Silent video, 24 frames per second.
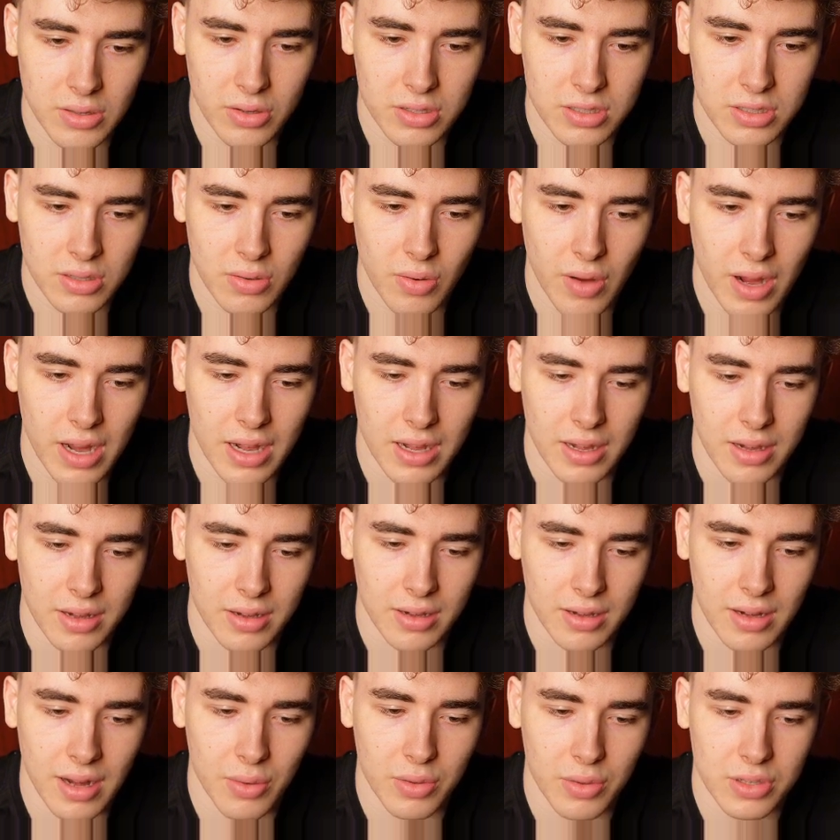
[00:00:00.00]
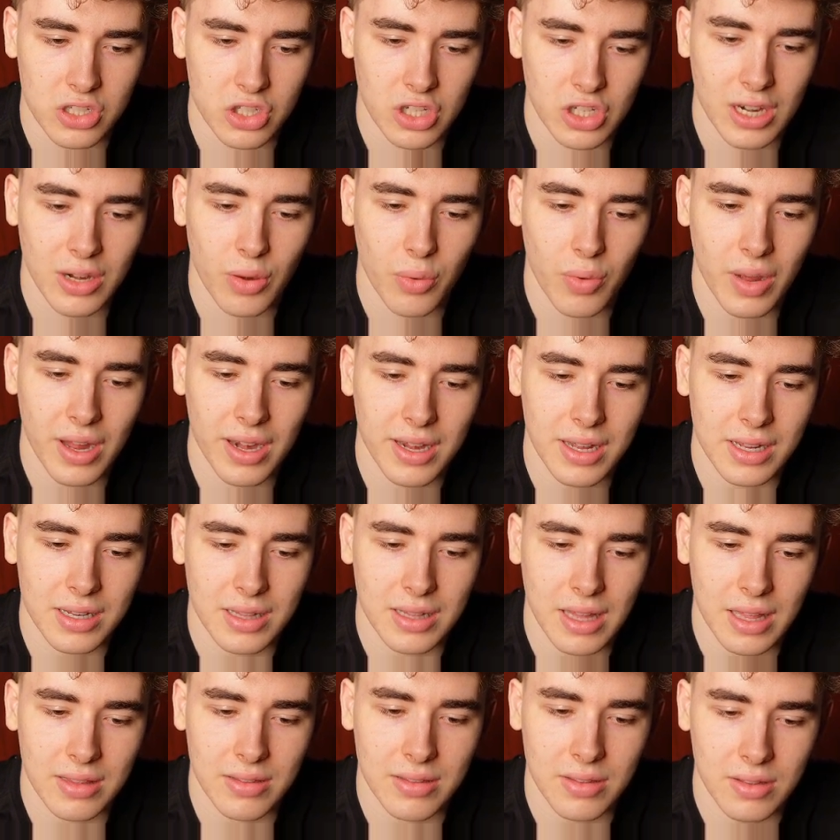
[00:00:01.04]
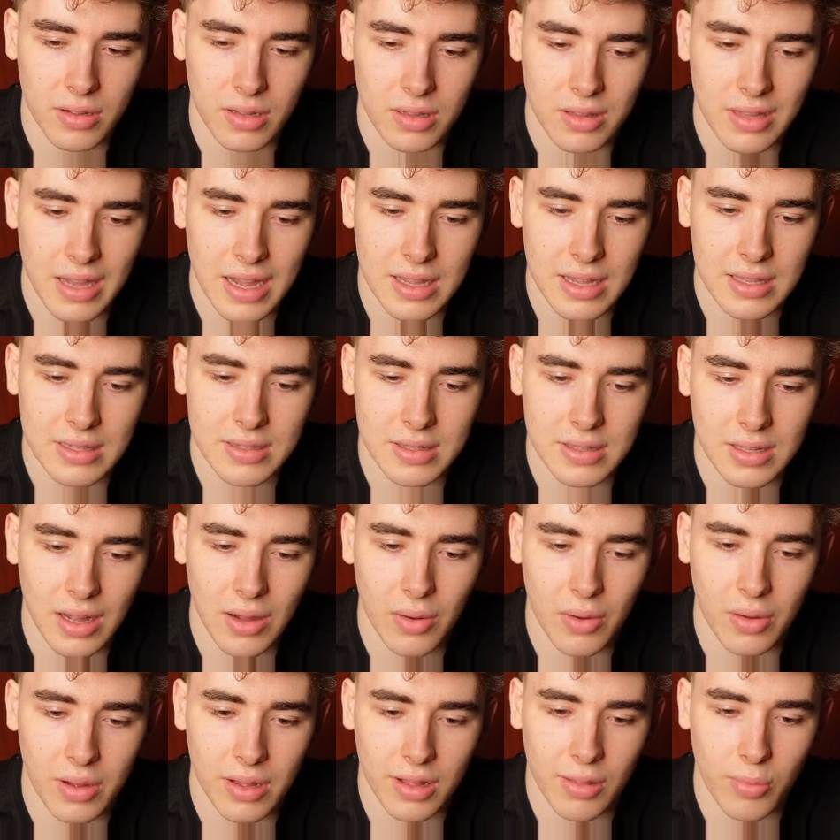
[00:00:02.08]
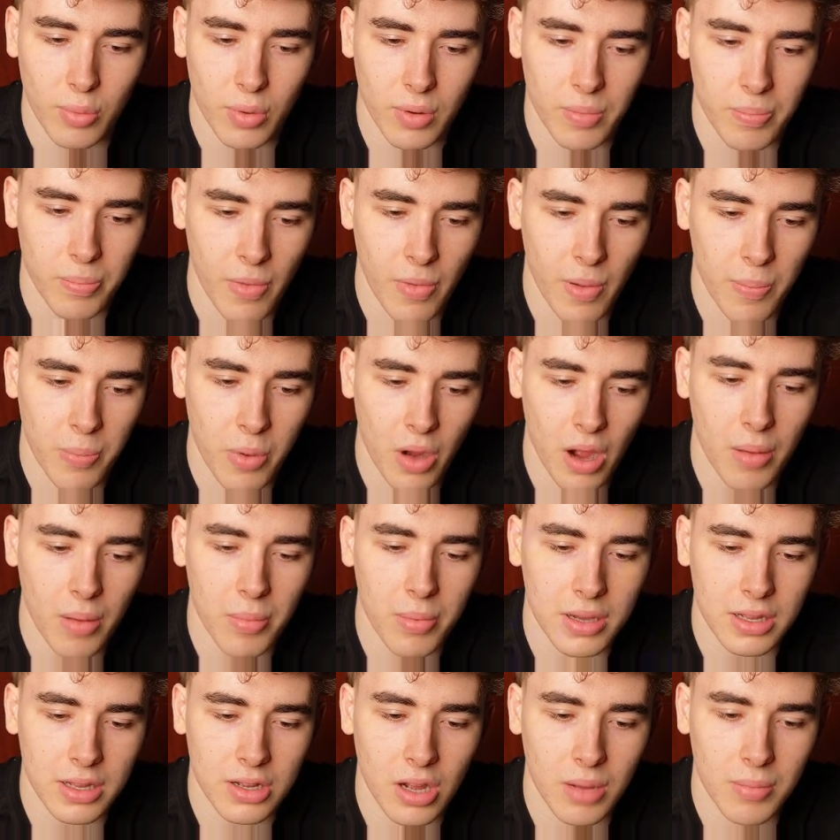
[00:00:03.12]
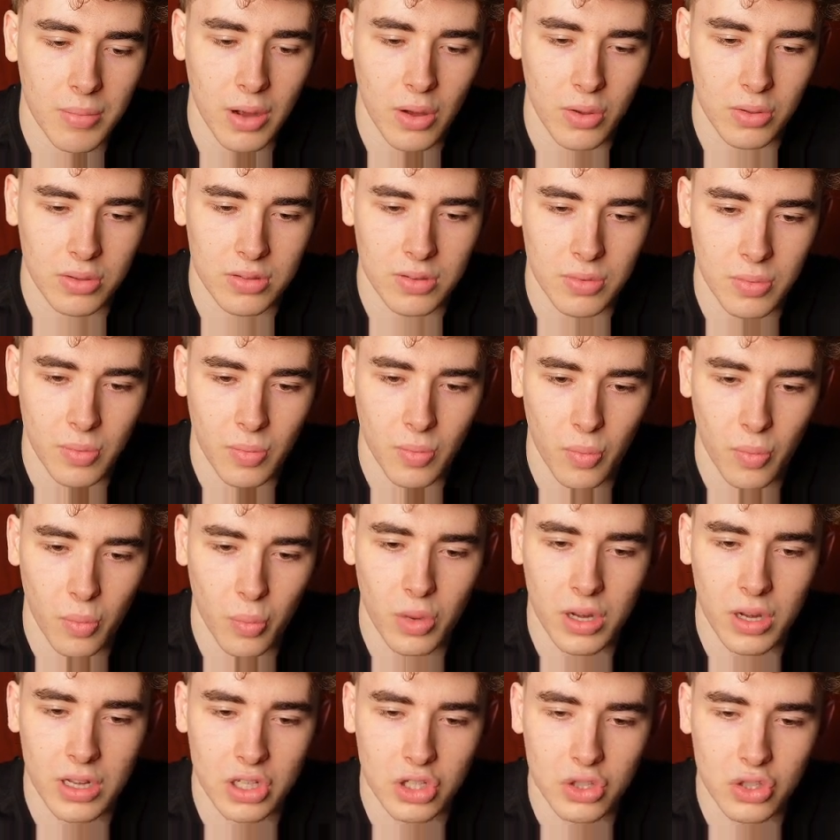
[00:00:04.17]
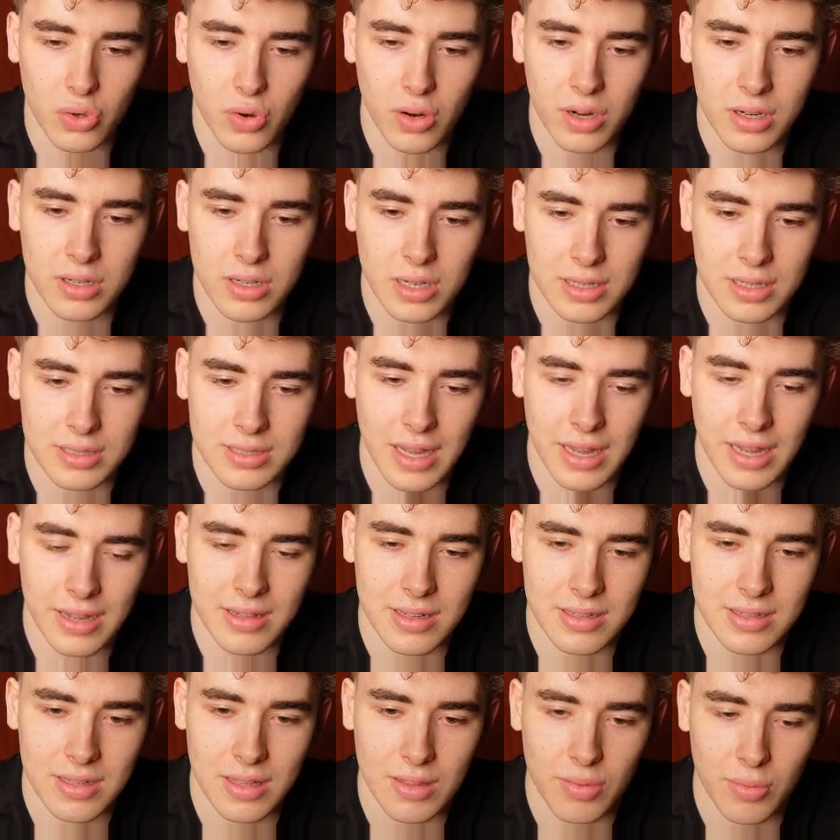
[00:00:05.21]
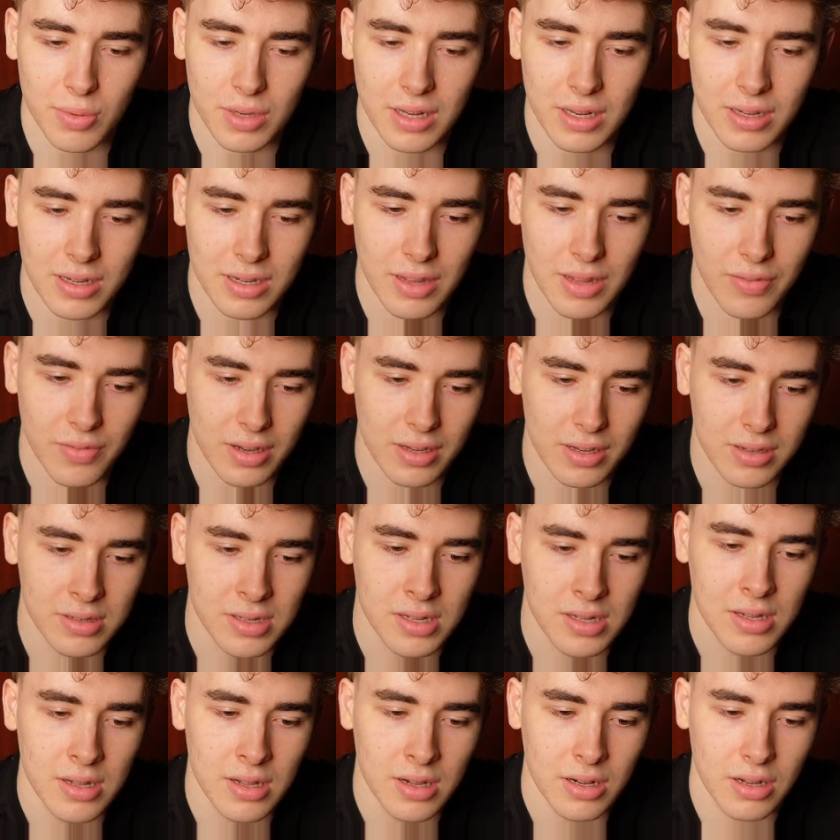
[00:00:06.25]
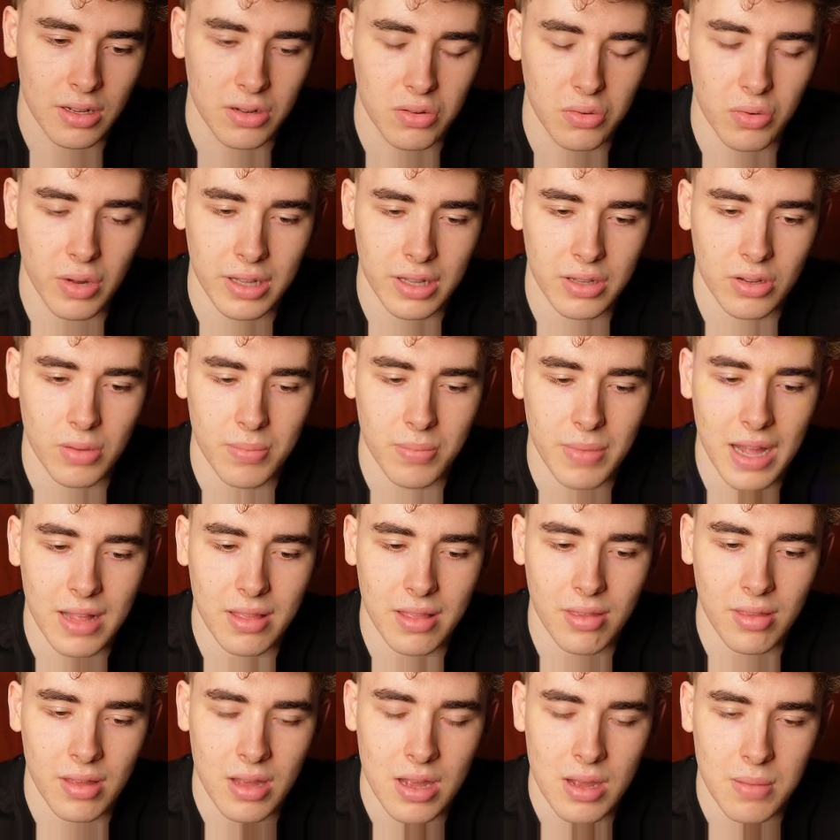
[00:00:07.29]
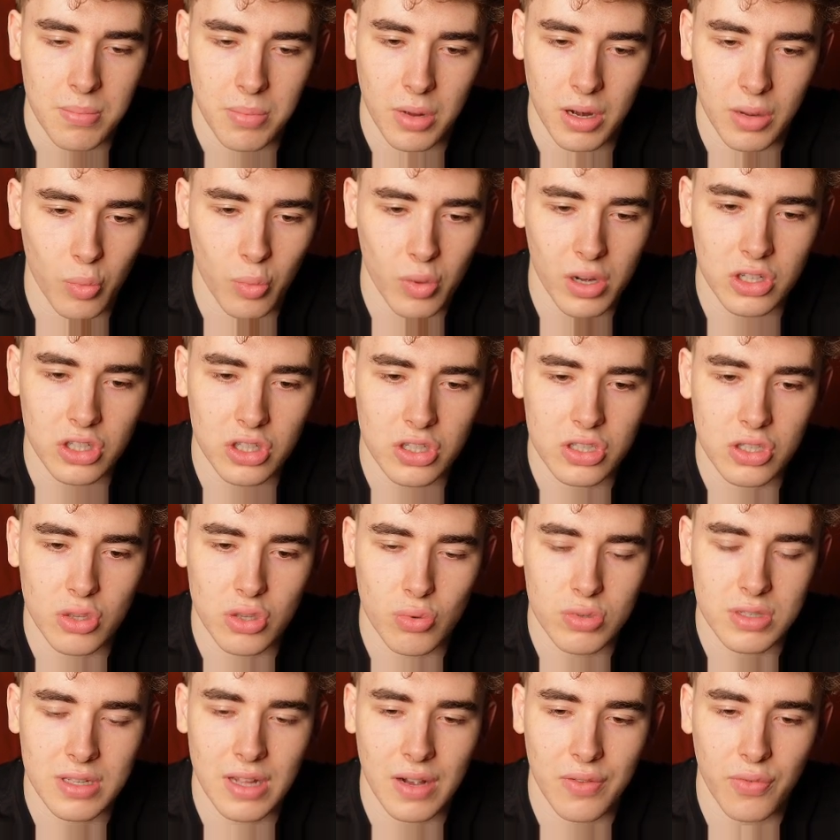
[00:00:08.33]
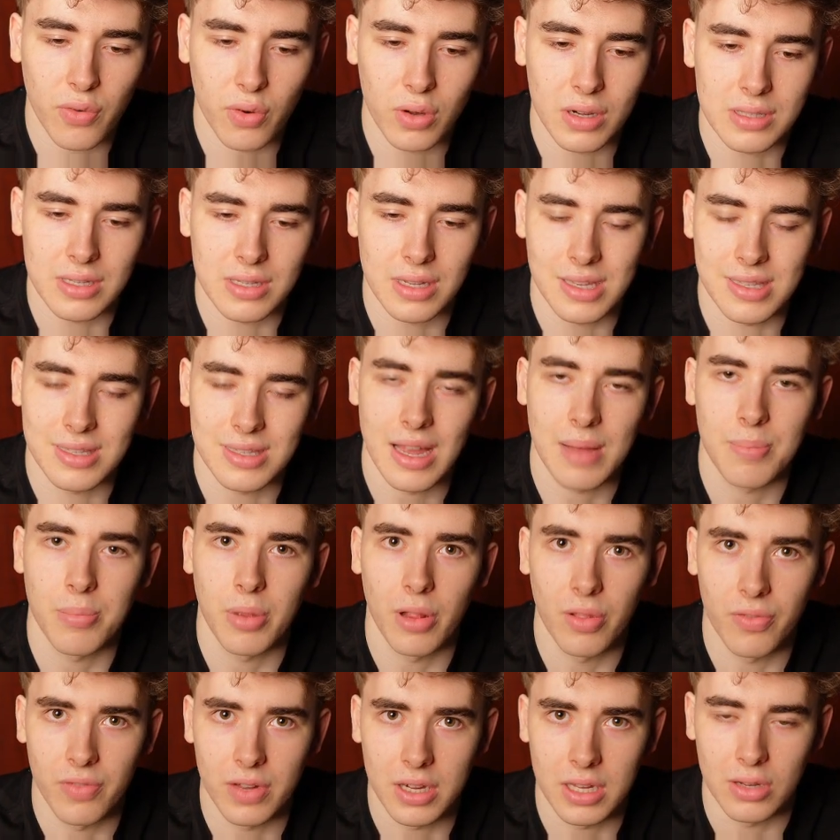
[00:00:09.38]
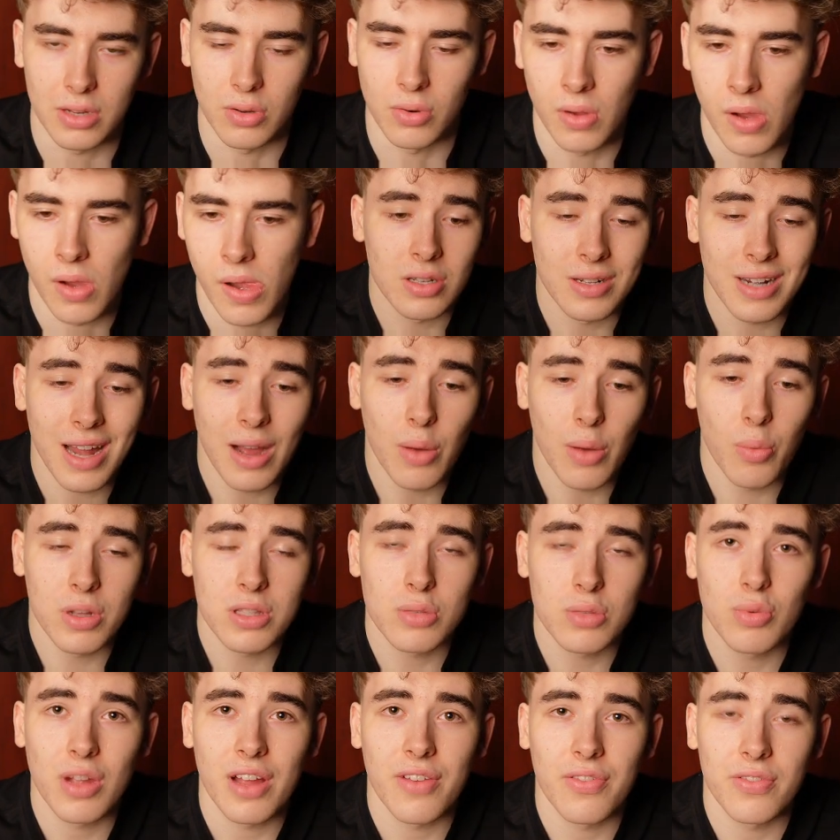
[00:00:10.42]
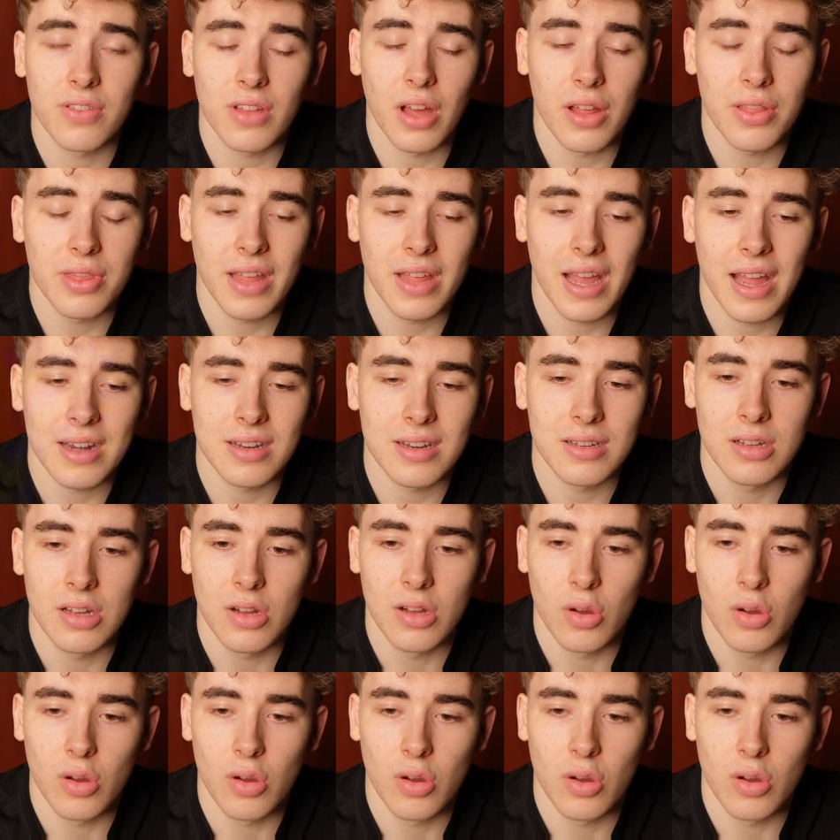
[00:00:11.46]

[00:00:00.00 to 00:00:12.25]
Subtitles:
looks great. Now it's generating that text. Now it will probably come out really short exactly since we didn't give it the correct commands, but we'll just use that for this example video. So now once we have done that,